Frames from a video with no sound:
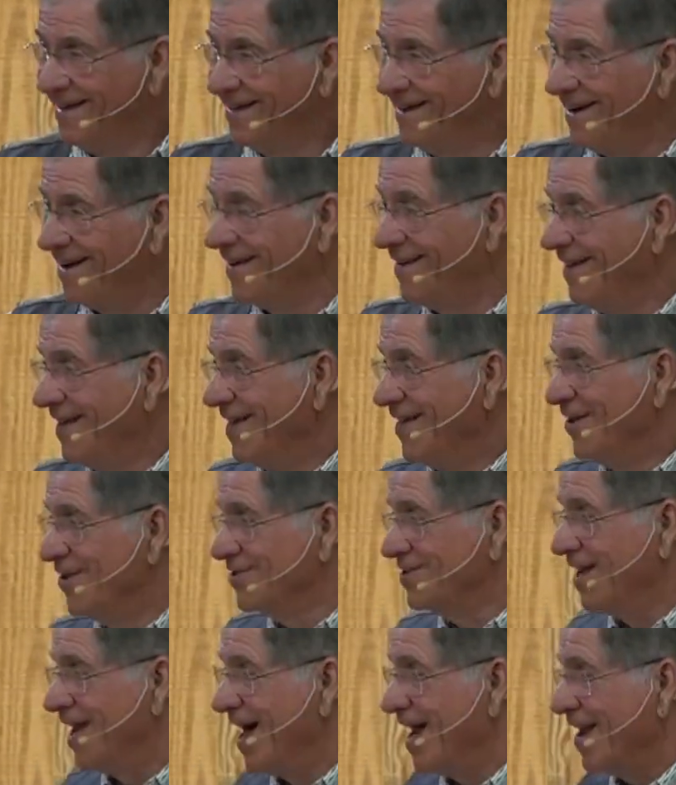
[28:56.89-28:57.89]
Uh,
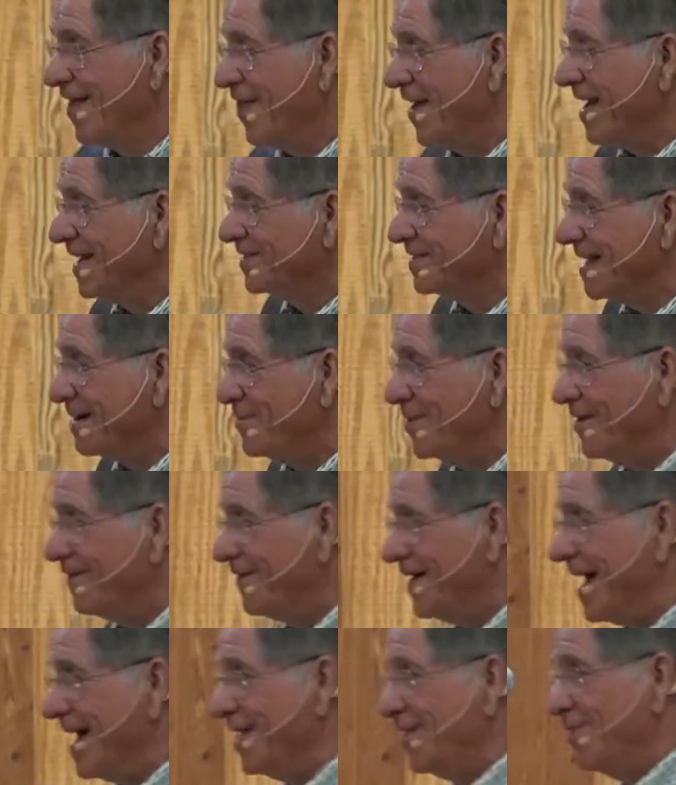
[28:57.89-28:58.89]
there's a lot of things I'm going
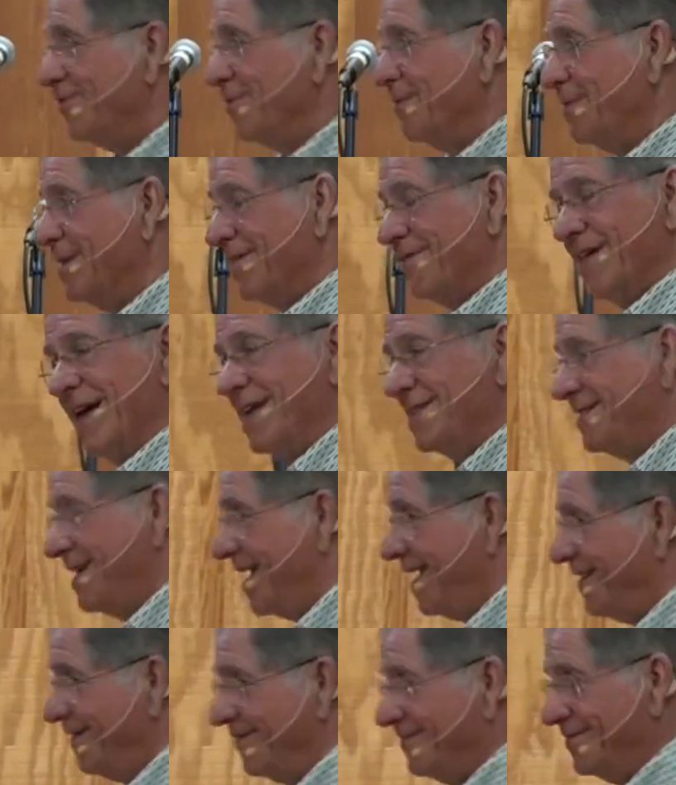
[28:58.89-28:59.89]
to fight over, but if that
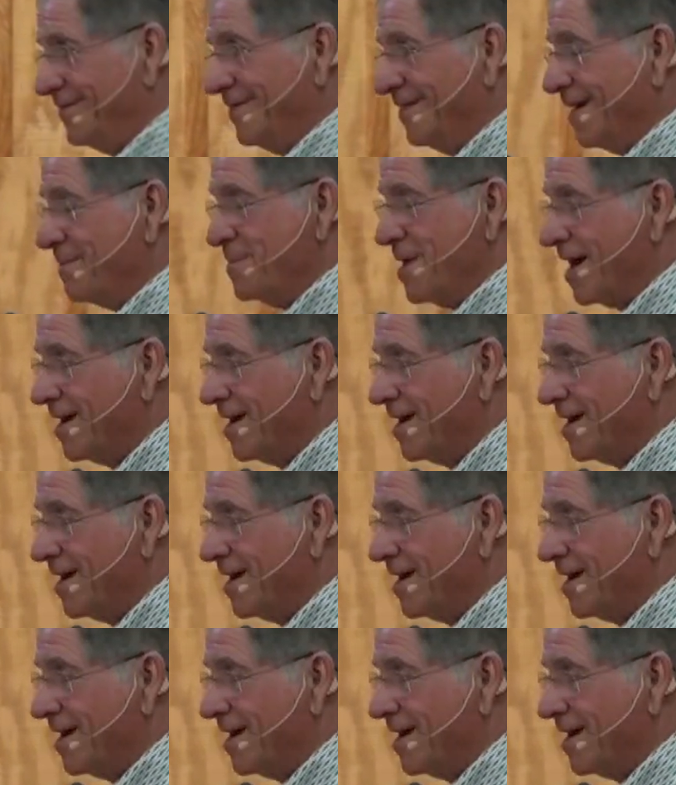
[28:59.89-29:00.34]
day, I'm